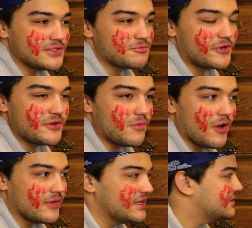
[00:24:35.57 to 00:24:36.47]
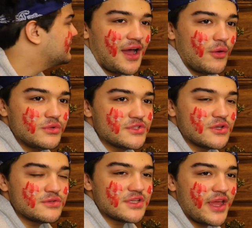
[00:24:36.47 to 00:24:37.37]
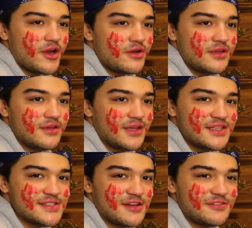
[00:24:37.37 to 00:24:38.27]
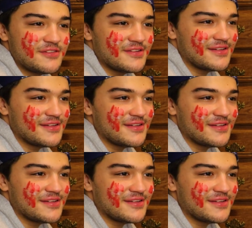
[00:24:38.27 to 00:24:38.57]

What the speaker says: I was pretty worried. I was so scared and stuff.